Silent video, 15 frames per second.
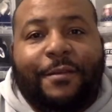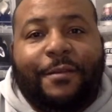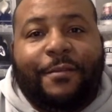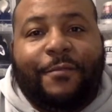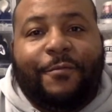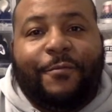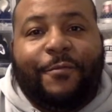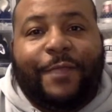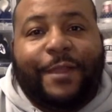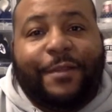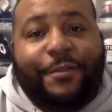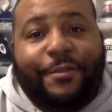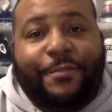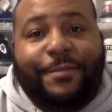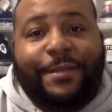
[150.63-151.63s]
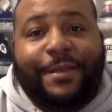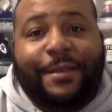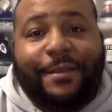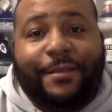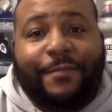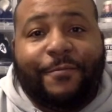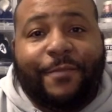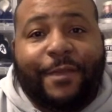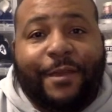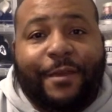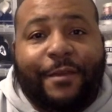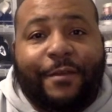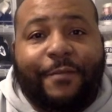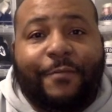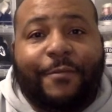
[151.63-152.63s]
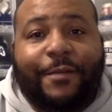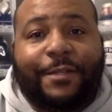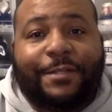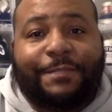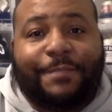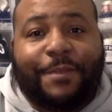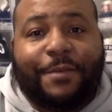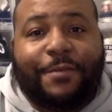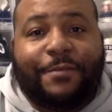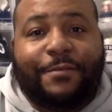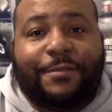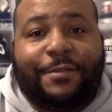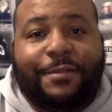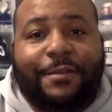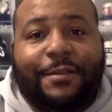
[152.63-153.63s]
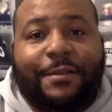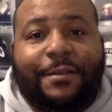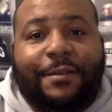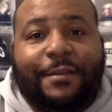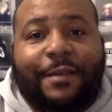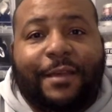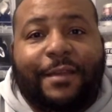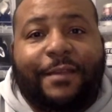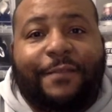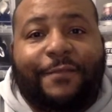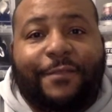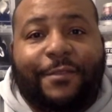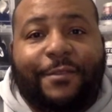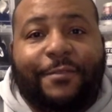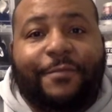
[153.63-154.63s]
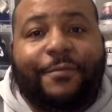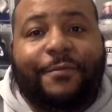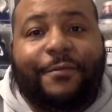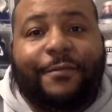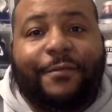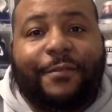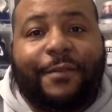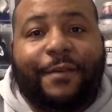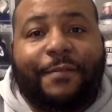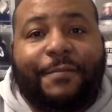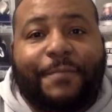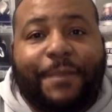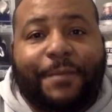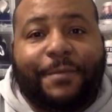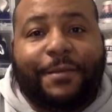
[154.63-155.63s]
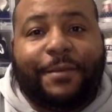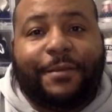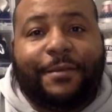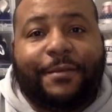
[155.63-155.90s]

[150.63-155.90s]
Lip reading: that are normally hidden away were exposed and in view of the public.